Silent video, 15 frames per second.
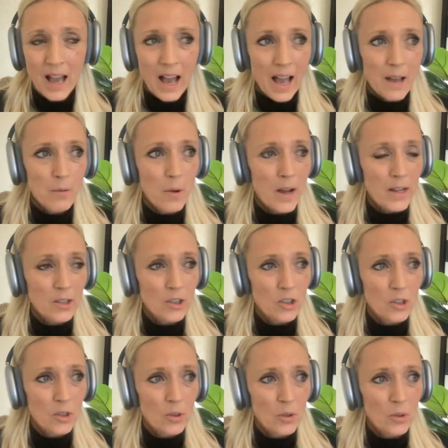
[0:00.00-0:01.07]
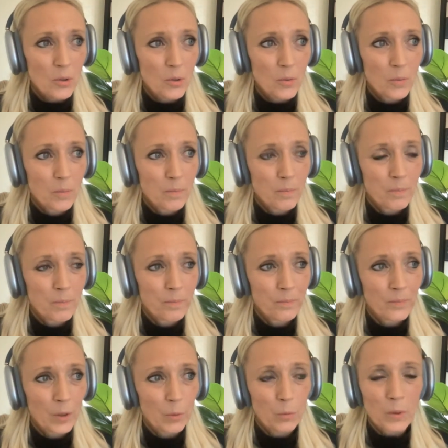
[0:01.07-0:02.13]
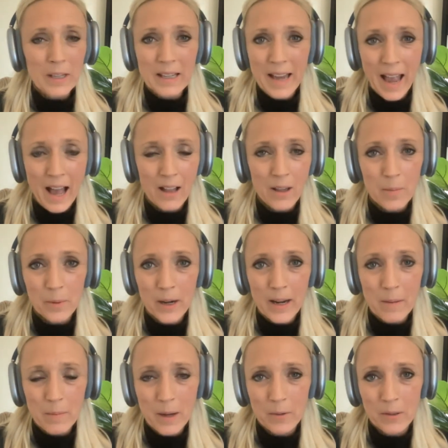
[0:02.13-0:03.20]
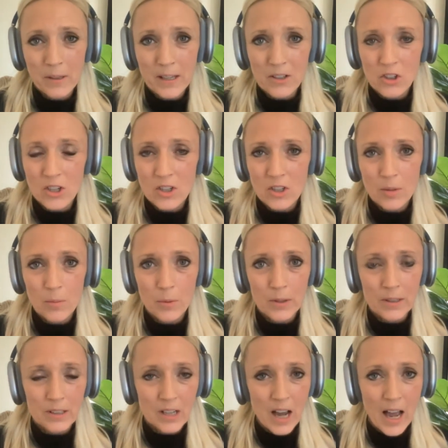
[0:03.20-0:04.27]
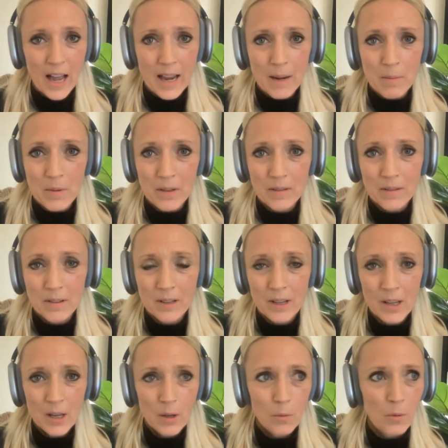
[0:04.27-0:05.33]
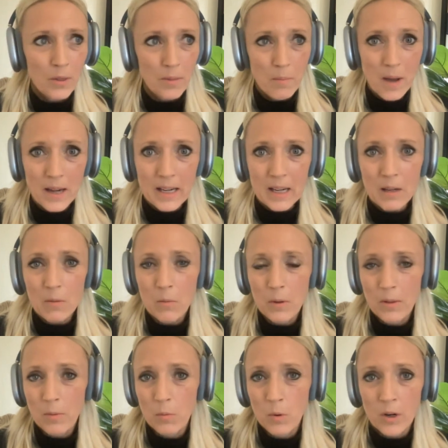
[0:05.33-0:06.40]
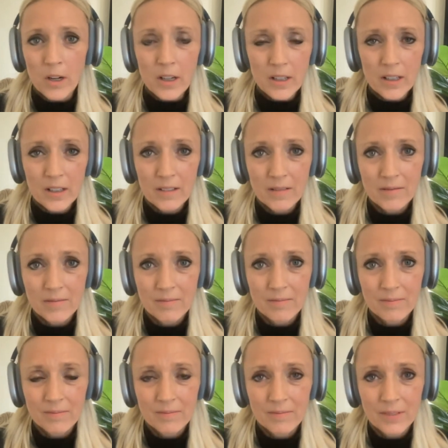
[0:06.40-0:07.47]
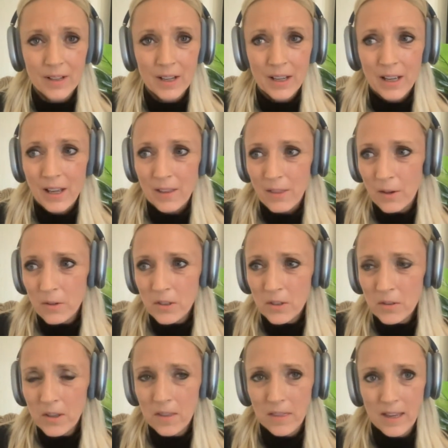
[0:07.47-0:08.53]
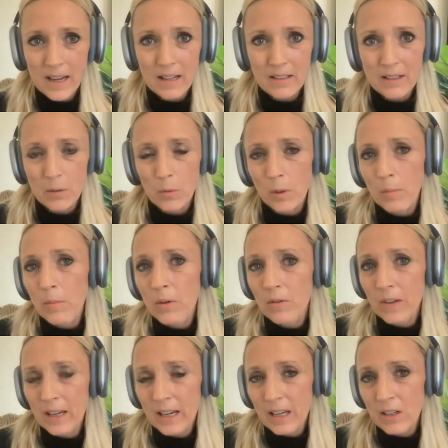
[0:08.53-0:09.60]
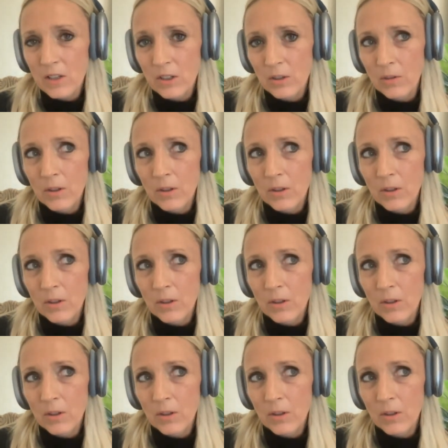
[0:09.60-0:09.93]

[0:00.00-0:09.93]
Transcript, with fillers: I want to recalibrate my relationship with time, with money, with work. Those are the things that we're moving into.